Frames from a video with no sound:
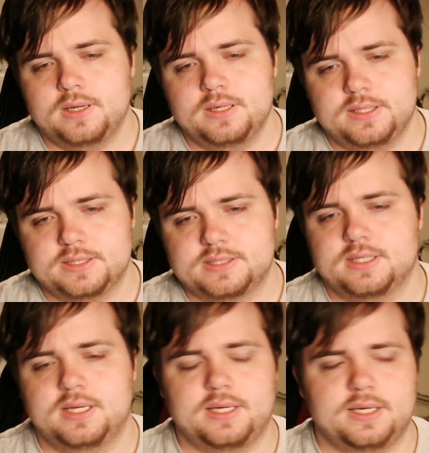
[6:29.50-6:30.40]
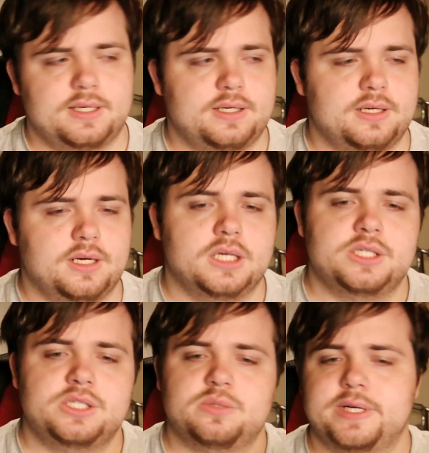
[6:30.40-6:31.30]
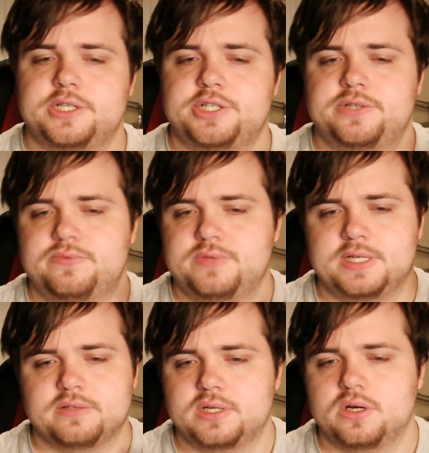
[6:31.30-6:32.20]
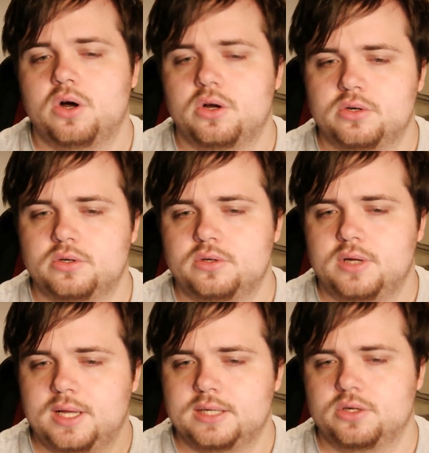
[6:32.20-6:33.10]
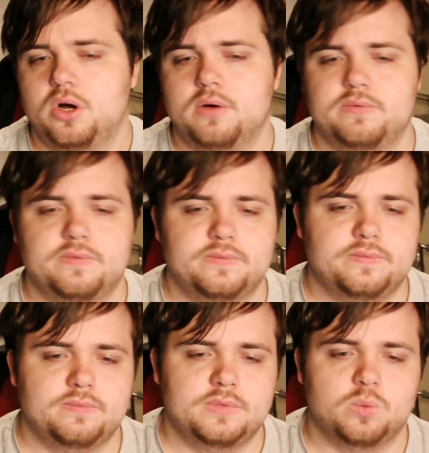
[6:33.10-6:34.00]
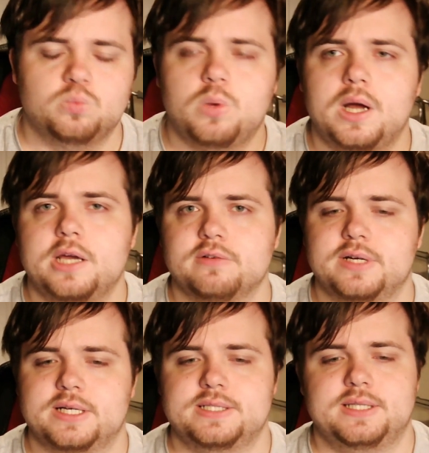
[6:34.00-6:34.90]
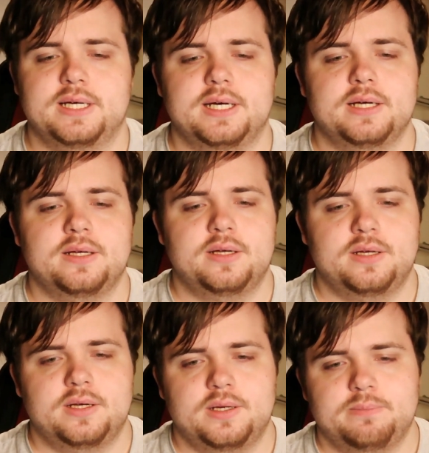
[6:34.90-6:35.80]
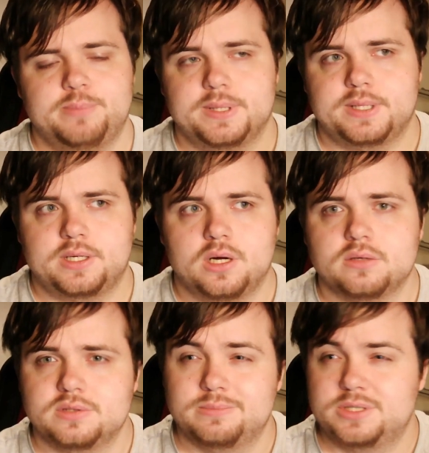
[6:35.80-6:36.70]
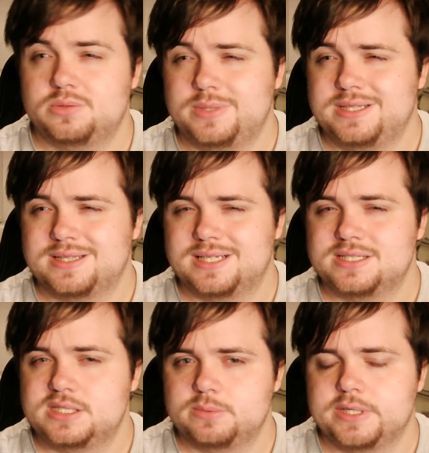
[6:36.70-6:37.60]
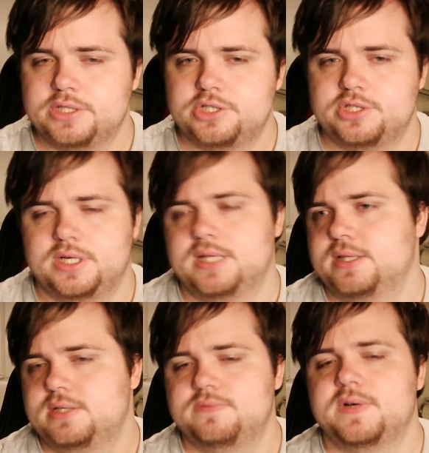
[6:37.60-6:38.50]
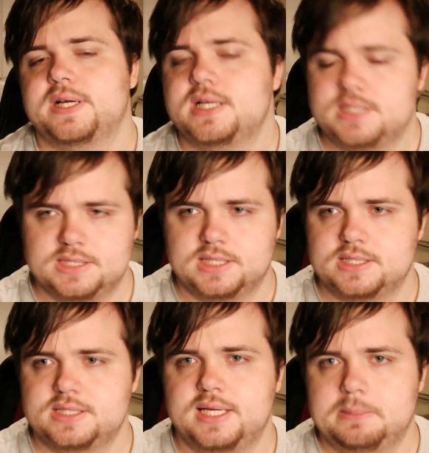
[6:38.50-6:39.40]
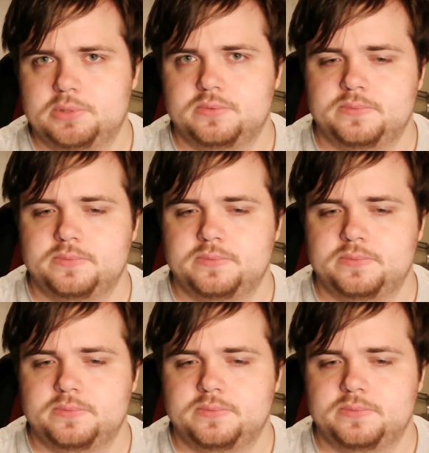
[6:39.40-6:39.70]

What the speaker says: It's like a switch flickering on and off. The wiring is there, but the current between that switch and the device is unstable.